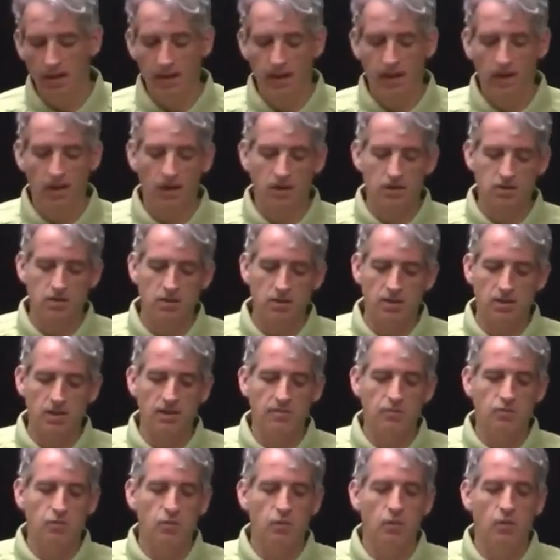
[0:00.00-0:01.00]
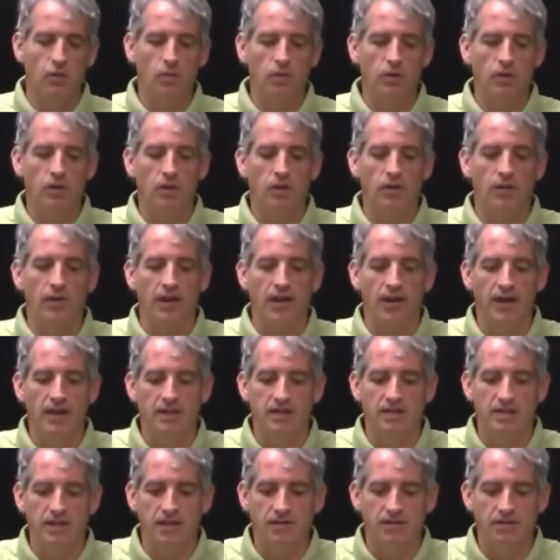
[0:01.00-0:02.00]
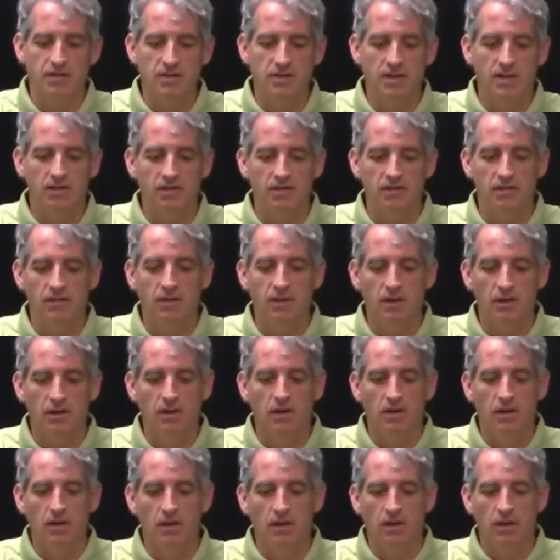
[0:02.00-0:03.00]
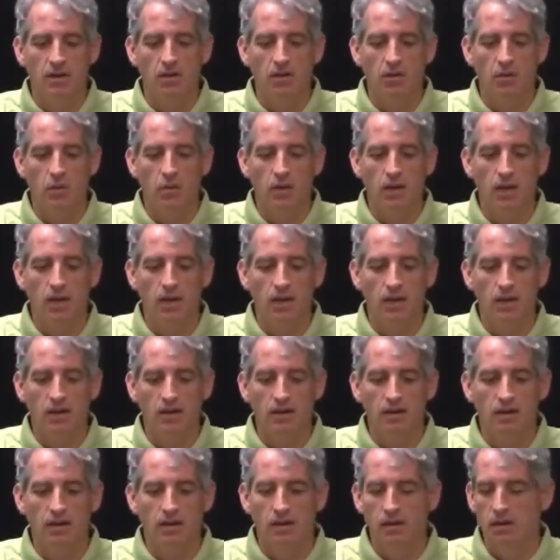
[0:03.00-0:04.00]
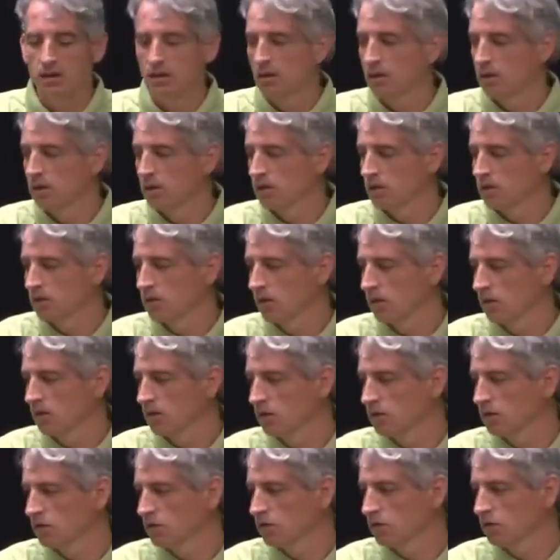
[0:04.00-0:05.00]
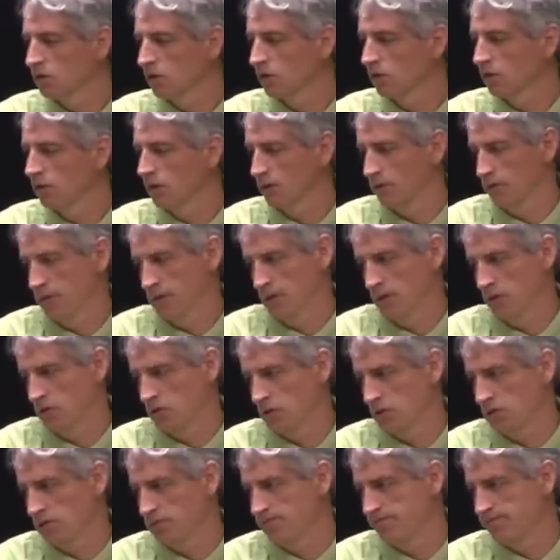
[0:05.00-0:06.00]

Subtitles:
And it also comes with what we call the A773 sulfur filter.